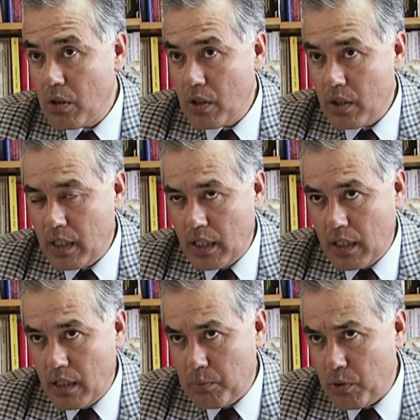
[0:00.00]
Chile
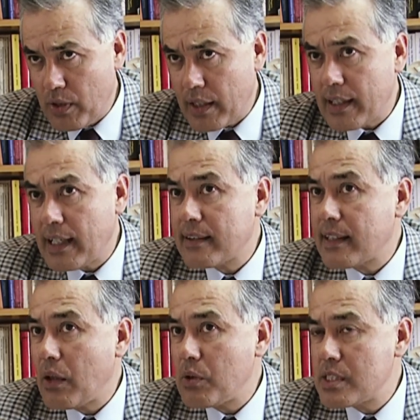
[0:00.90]
not to be tampered with,
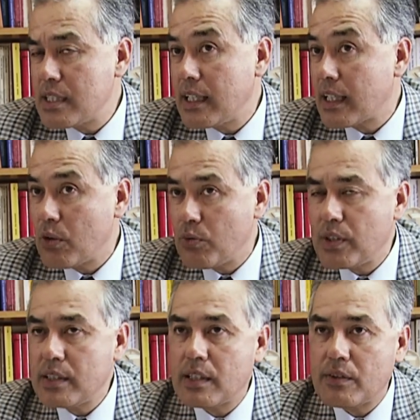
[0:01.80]
and the
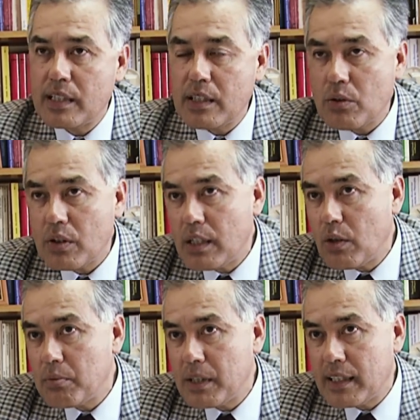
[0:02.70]
military.
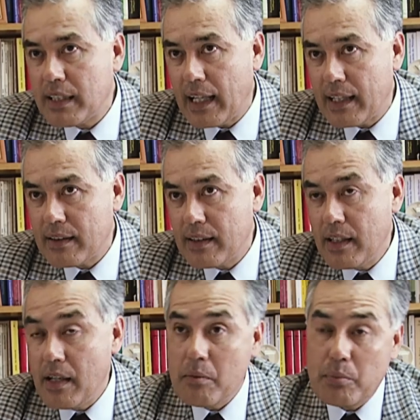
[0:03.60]
Later,
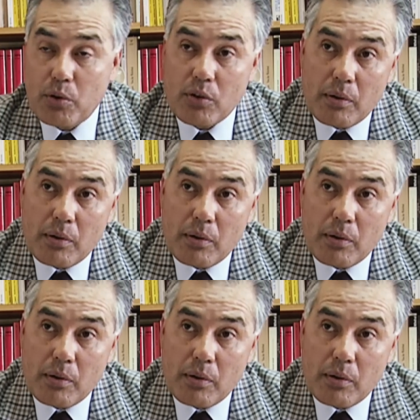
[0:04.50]
once